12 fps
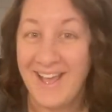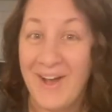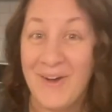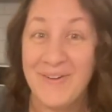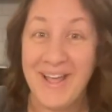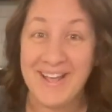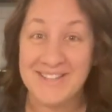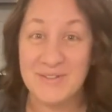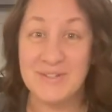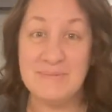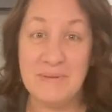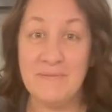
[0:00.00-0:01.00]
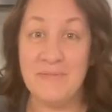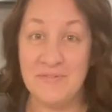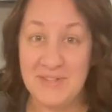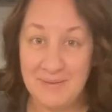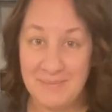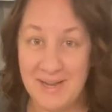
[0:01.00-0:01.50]
Okay, so it's been
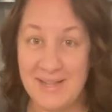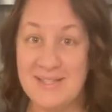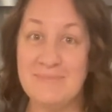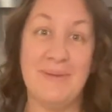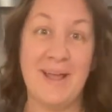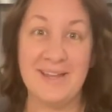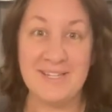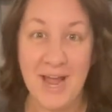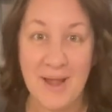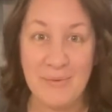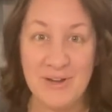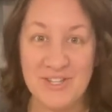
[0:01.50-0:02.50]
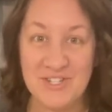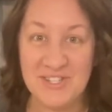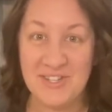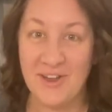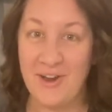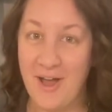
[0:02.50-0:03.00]
15 minutes. My timer has just
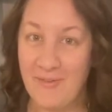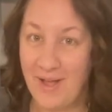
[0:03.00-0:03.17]
gone off.